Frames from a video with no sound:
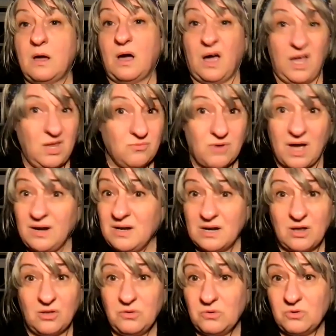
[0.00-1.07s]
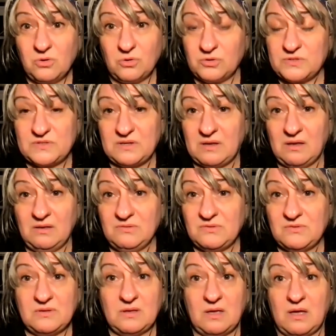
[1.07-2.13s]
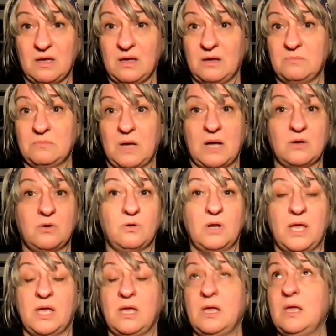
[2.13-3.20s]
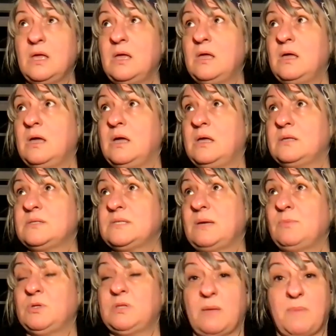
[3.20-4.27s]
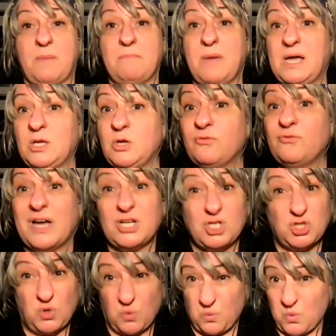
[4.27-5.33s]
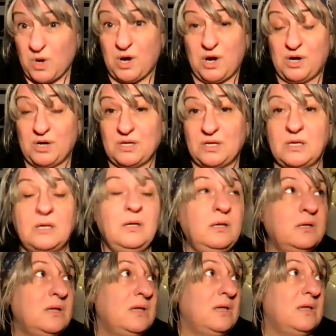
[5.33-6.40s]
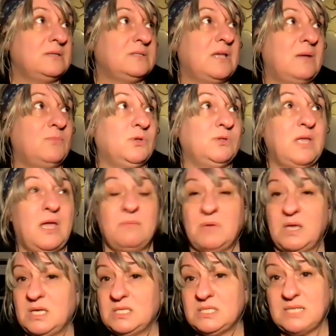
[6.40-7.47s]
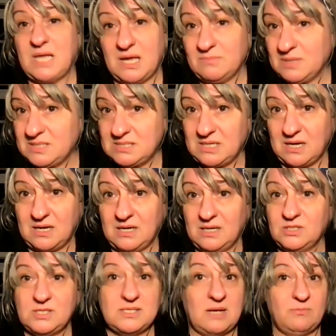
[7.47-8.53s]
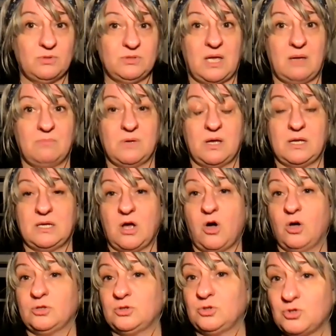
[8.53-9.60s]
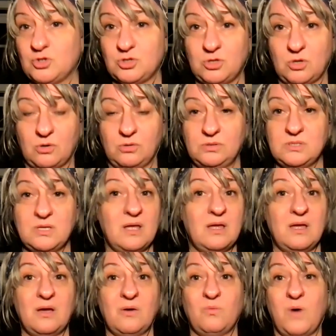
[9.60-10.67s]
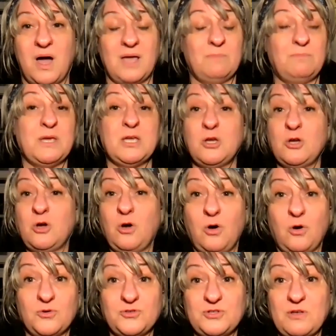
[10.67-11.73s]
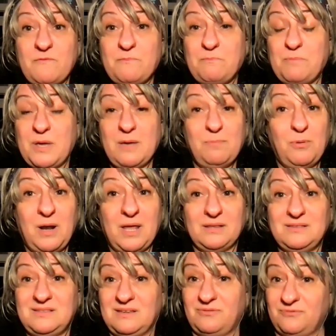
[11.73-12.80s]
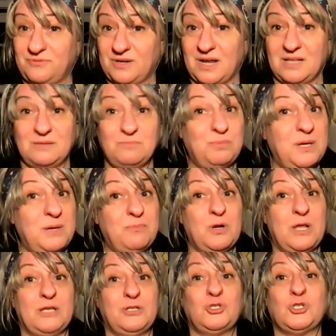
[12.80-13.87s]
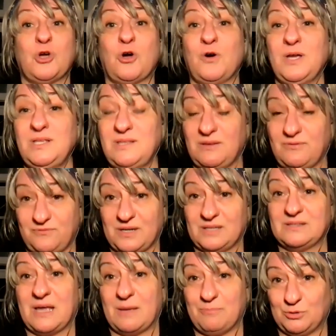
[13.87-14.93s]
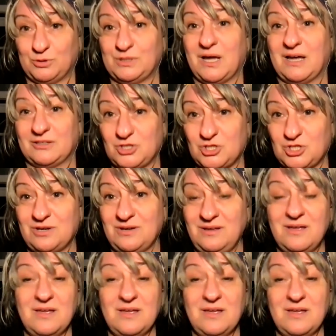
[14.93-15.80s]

I run a lot of courses. I call it, some of them are myofascial work. Some of them is Thai massage. Some of them are hot to stones. Why? Because people are different. People enjoy different type of touch.